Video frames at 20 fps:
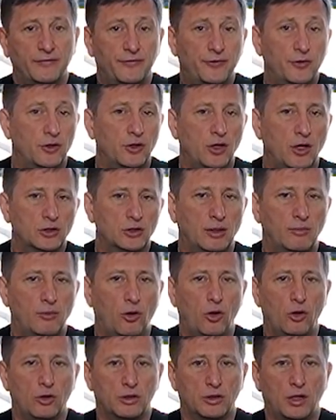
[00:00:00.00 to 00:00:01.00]
if you're a long-term
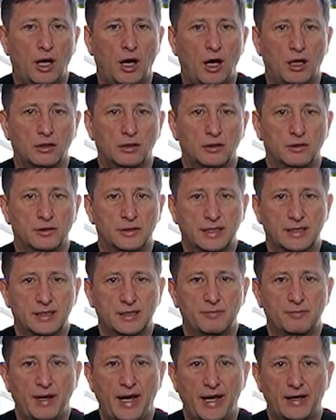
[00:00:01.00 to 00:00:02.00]
hodler, it
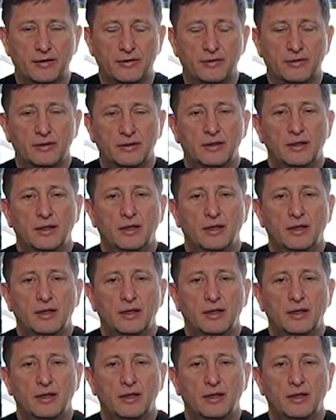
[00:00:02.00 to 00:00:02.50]
doesn't matter.